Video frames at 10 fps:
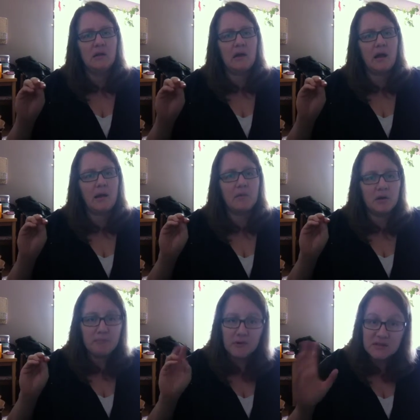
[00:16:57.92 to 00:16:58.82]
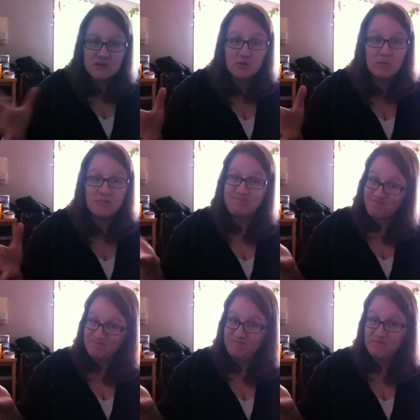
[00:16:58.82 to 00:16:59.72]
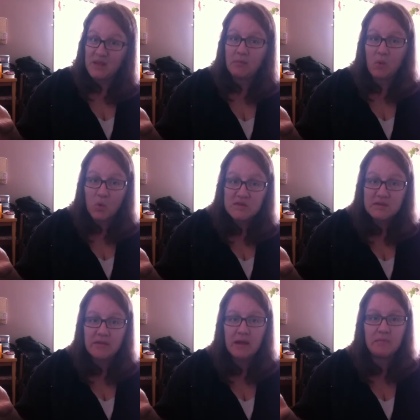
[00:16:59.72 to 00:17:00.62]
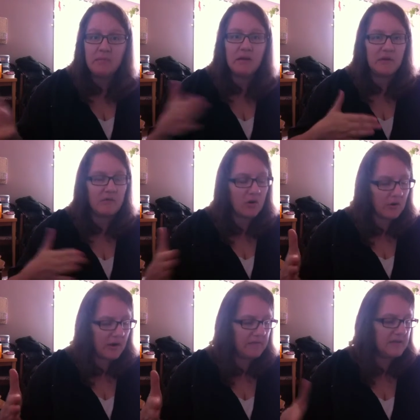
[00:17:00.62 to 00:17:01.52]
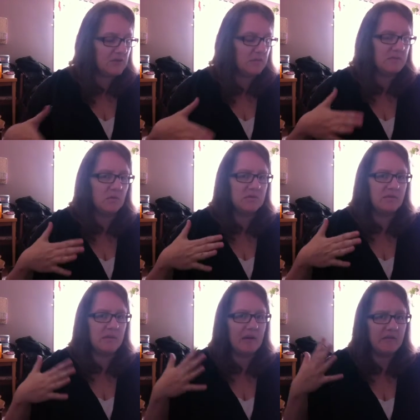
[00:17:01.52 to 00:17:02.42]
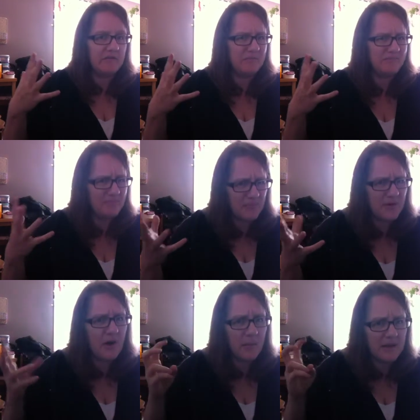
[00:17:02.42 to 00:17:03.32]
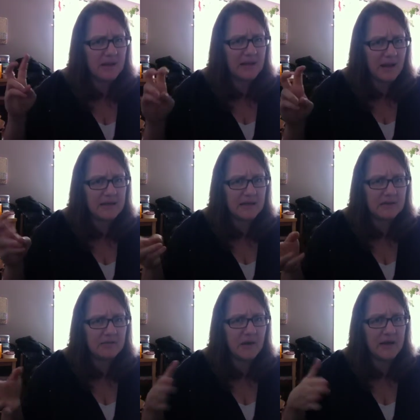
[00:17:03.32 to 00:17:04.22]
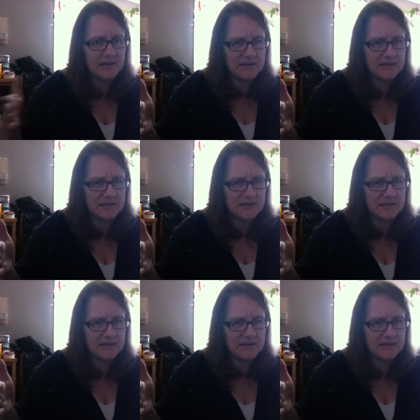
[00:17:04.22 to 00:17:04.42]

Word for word: I, I'm going to presume that most of them have never heard half these terms. Most of them have predominantly identified as